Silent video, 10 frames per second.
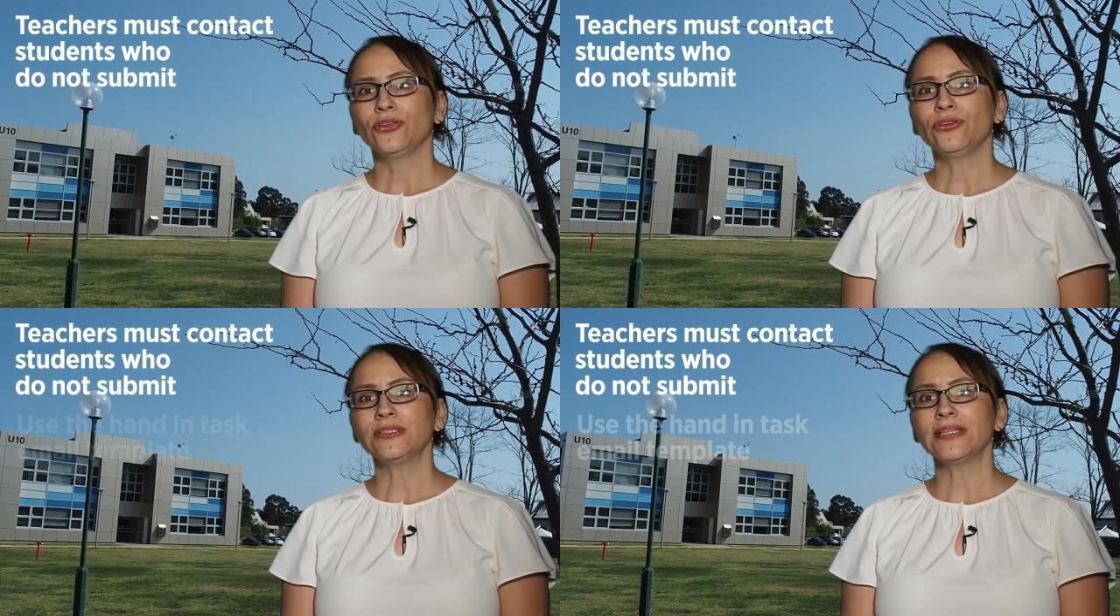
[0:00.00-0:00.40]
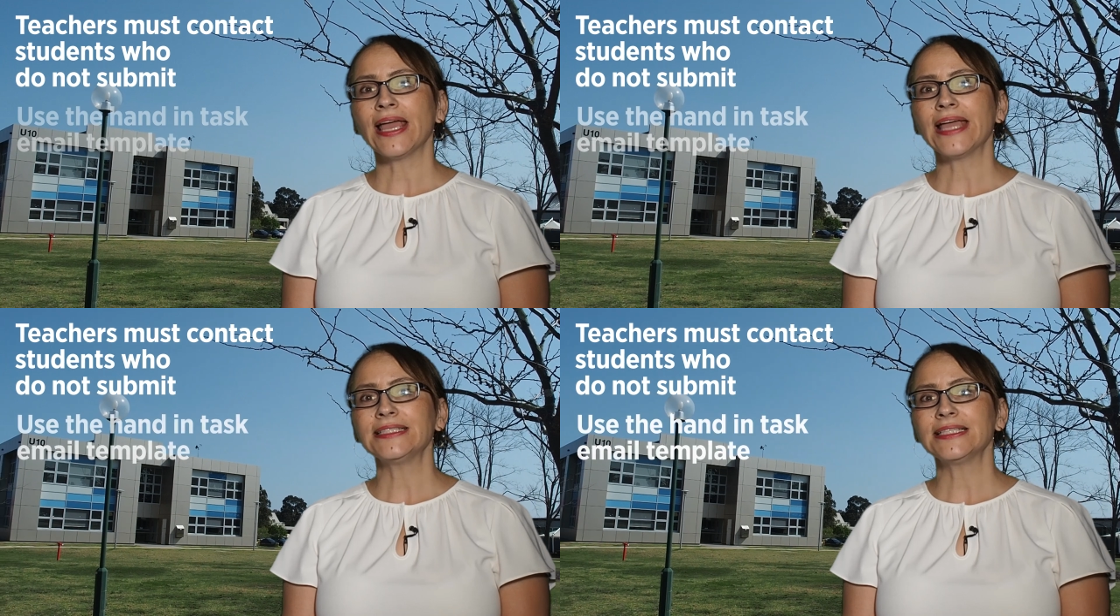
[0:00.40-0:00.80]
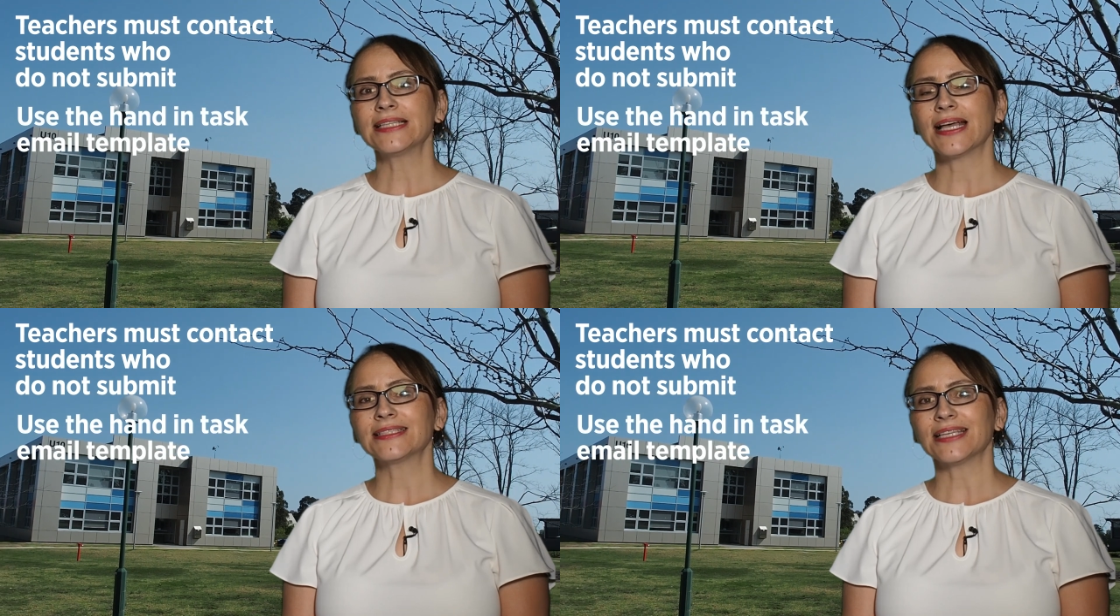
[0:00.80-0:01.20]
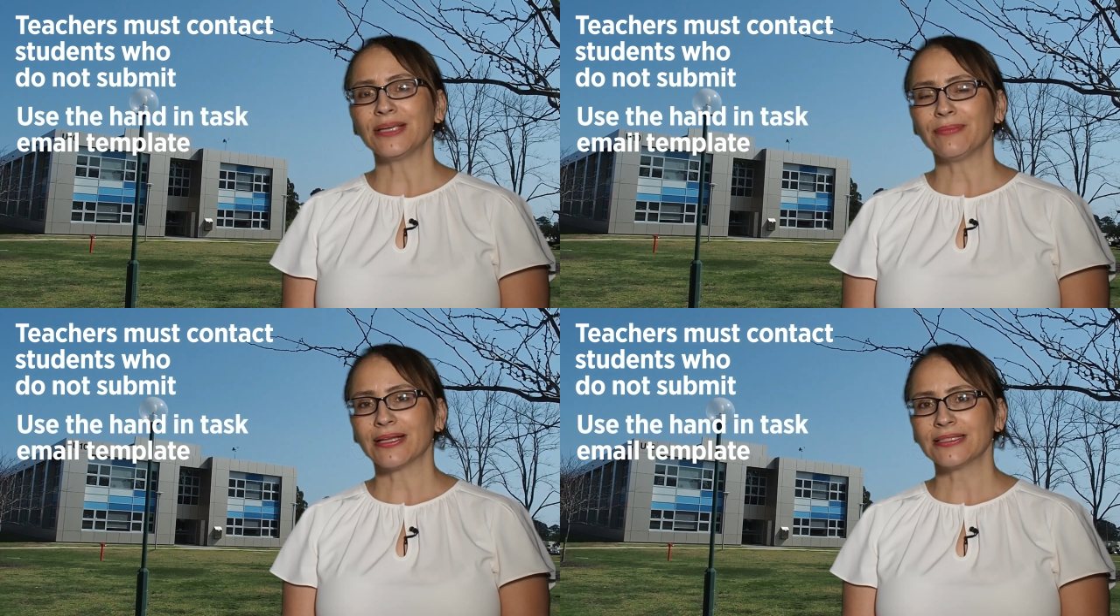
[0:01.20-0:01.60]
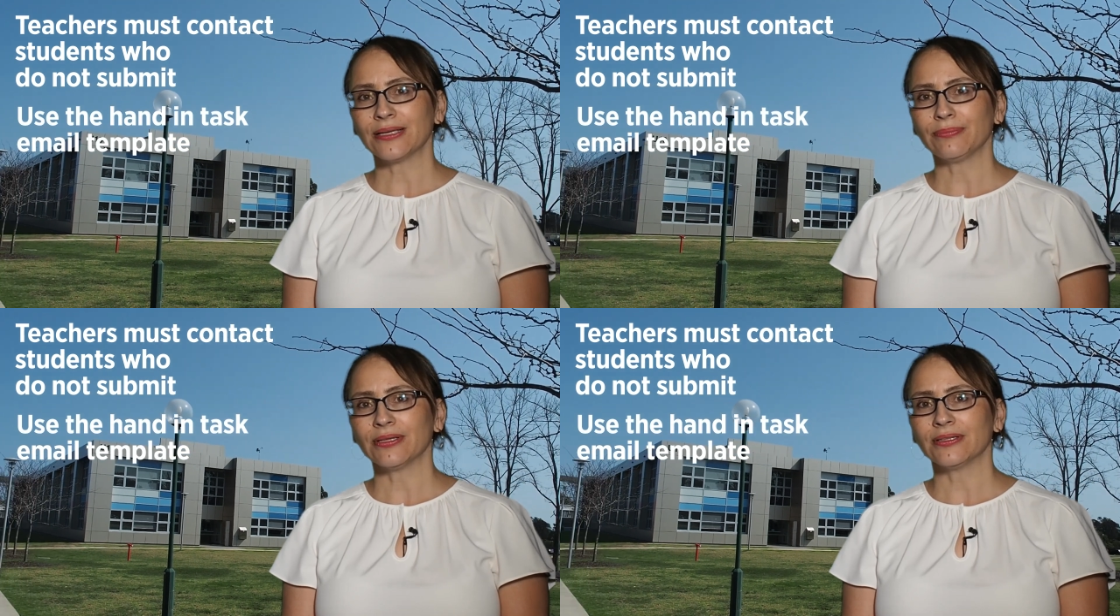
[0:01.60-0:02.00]
Use the hand-in task email
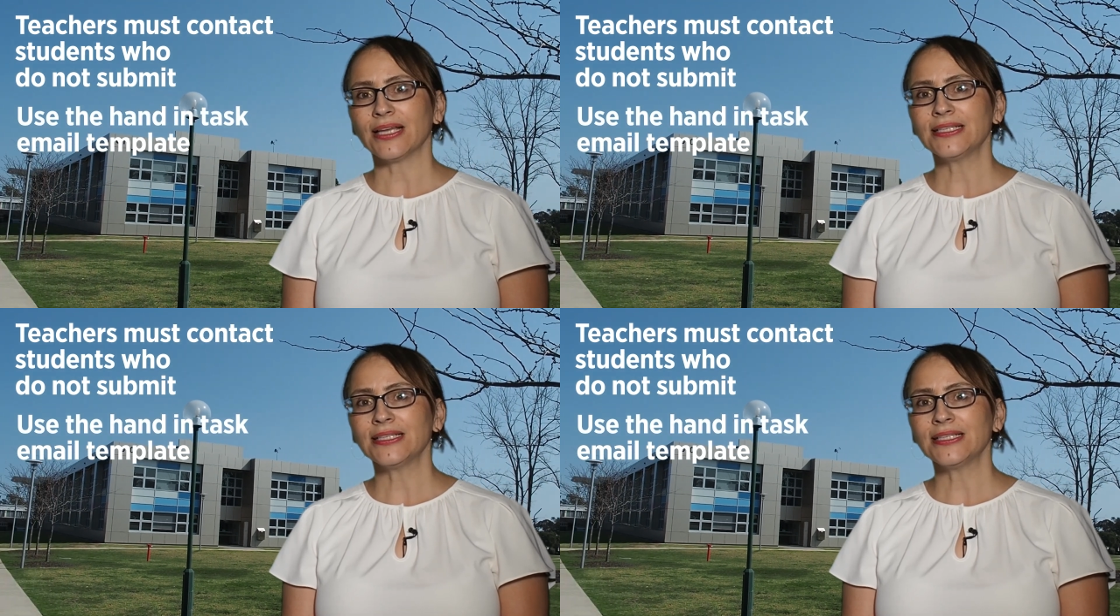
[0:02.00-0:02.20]
template